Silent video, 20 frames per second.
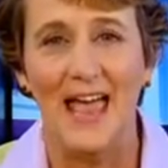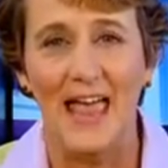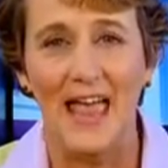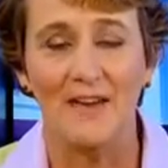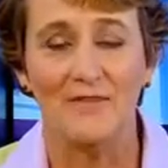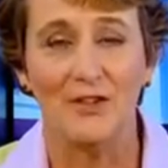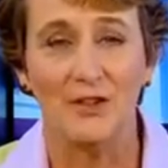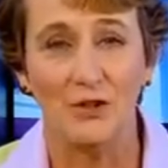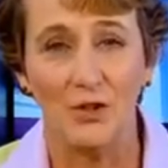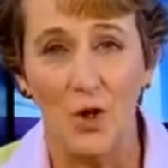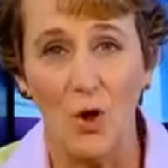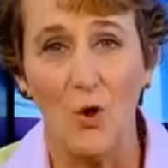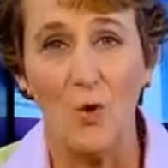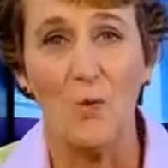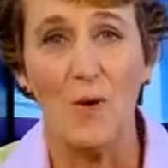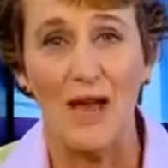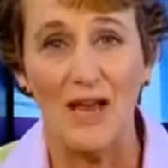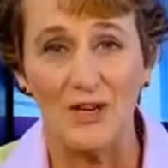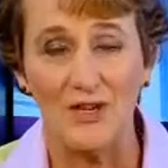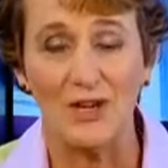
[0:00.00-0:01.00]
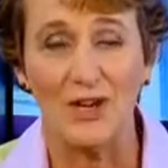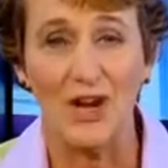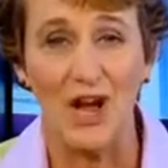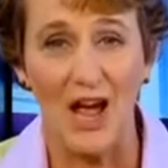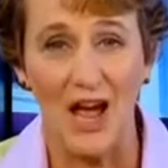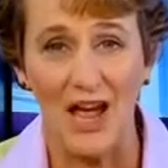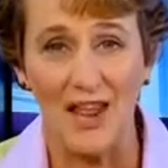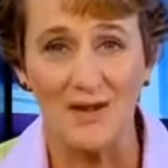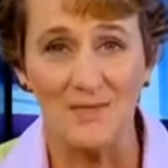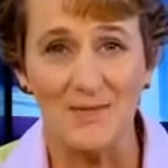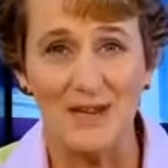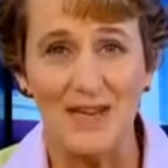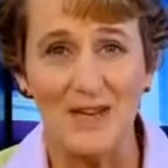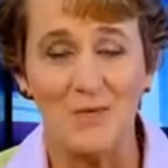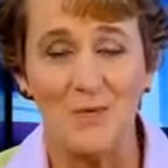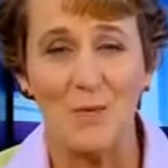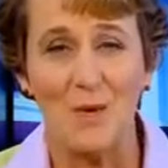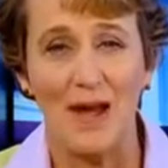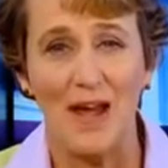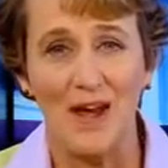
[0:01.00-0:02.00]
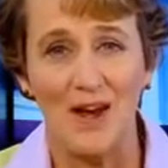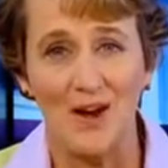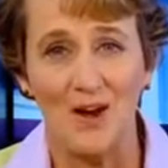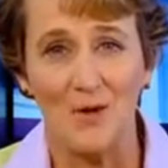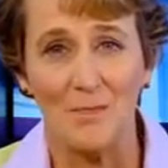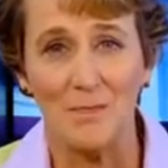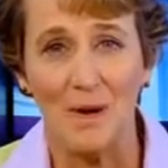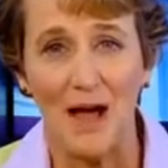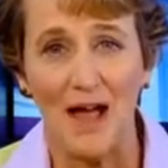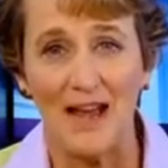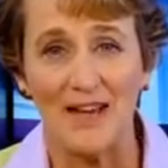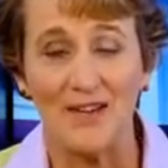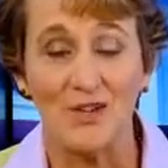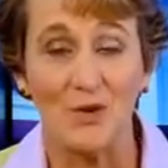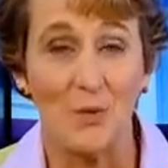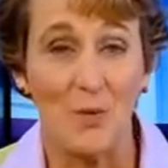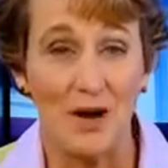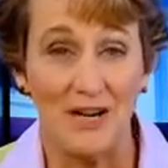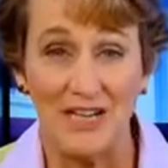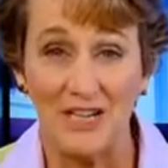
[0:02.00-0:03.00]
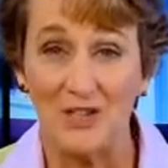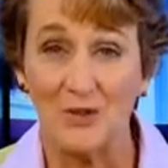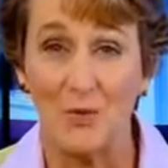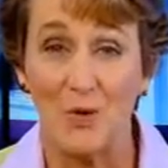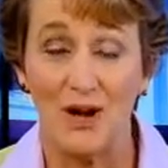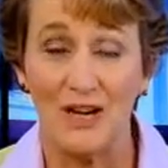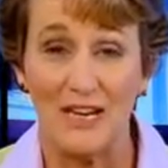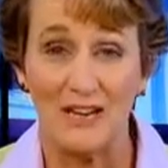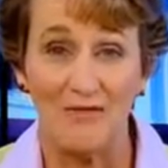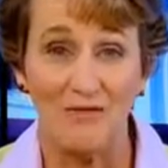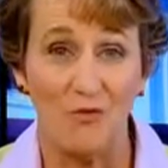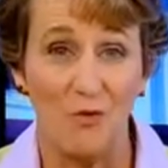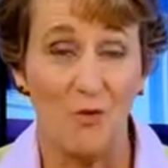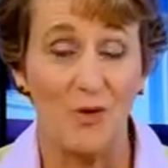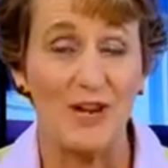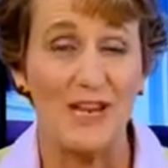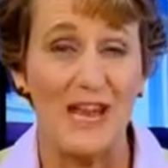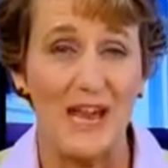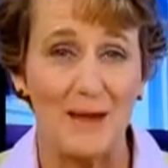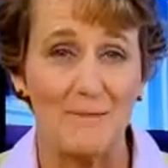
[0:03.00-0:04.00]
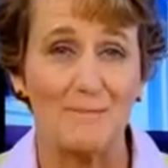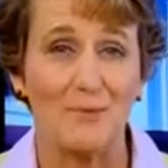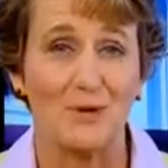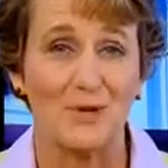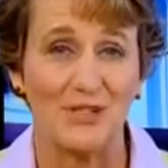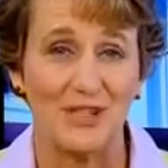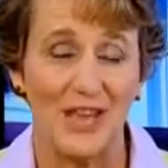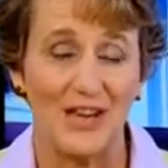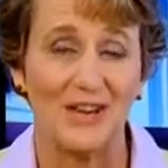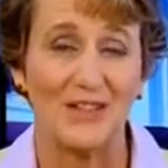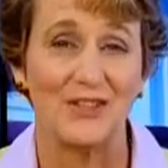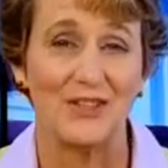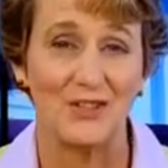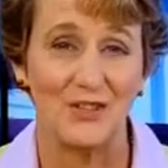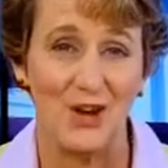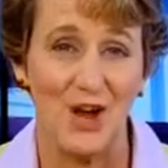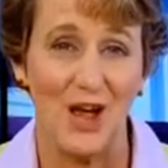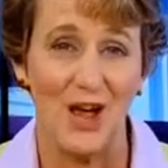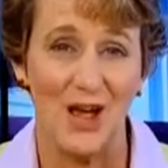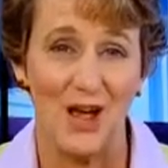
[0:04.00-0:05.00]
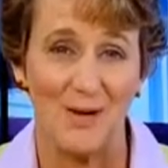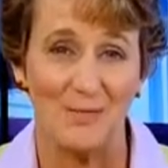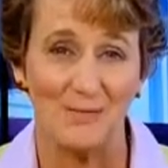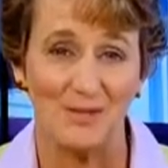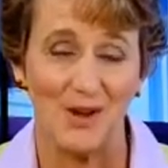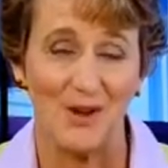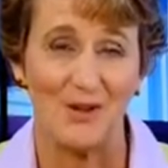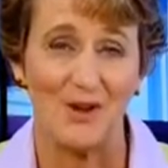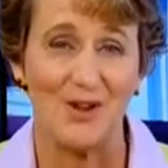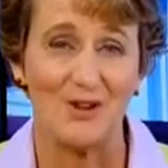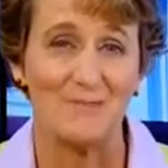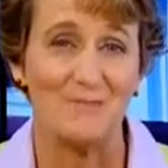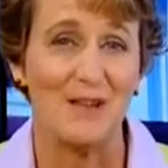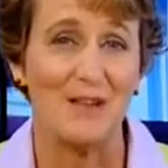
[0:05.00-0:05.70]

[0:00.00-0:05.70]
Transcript: have a low-wage economy where by 2020, 48% of the jobs are going to